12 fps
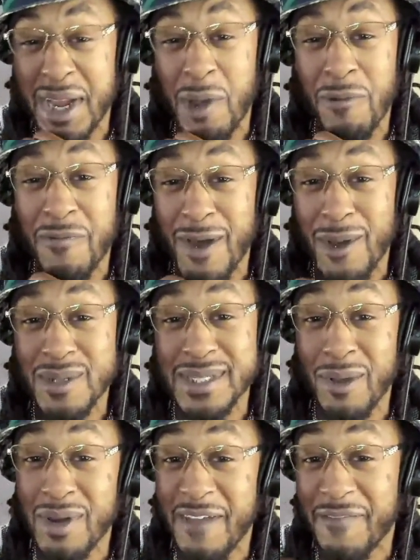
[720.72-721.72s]
on folks.
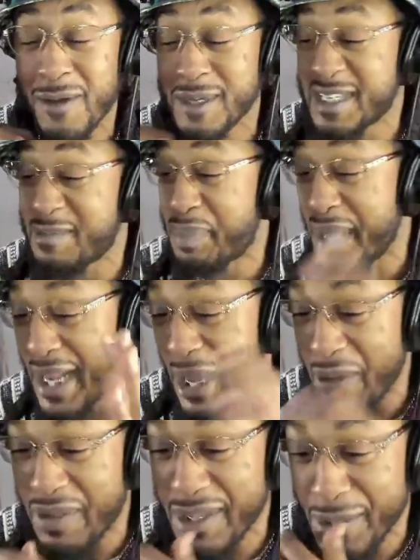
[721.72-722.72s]
Don't let folks spit
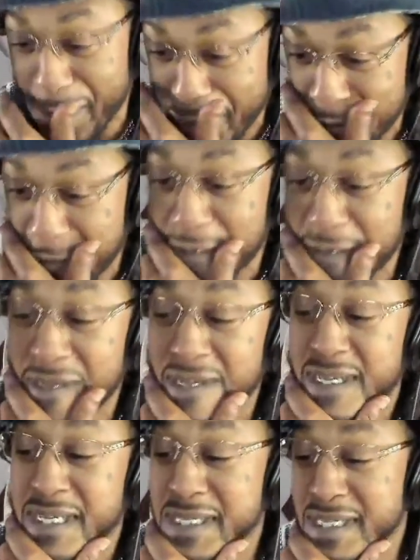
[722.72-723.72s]
on you.
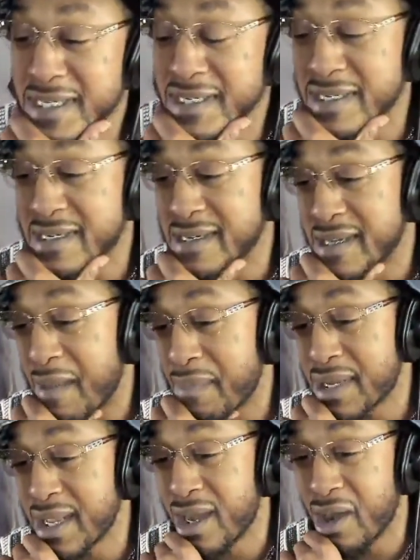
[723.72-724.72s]
I
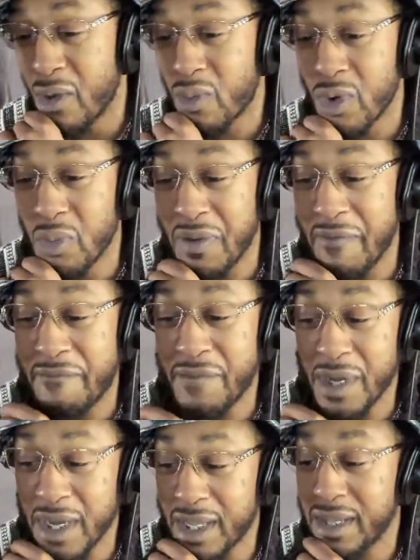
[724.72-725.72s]
bet that whole room was
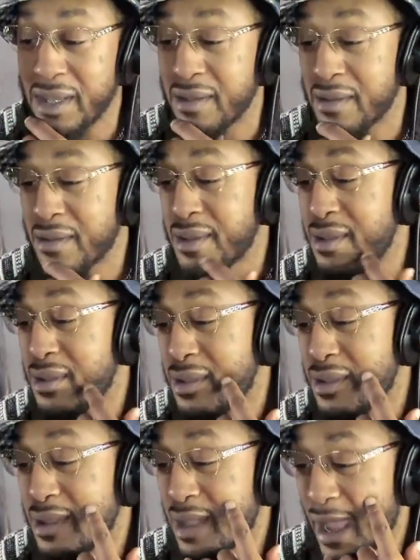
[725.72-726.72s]
funky
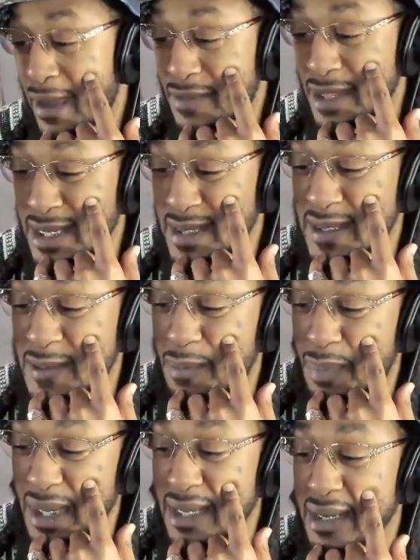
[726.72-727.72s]
after he
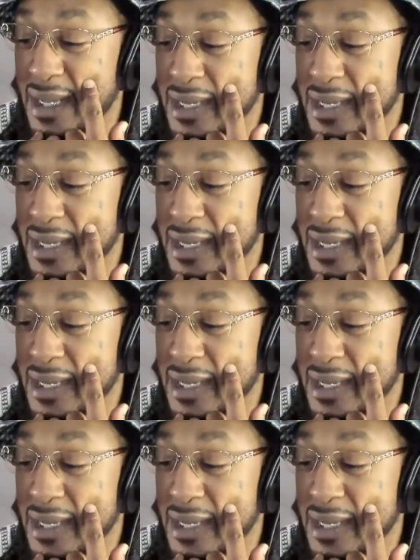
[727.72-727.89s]
spit.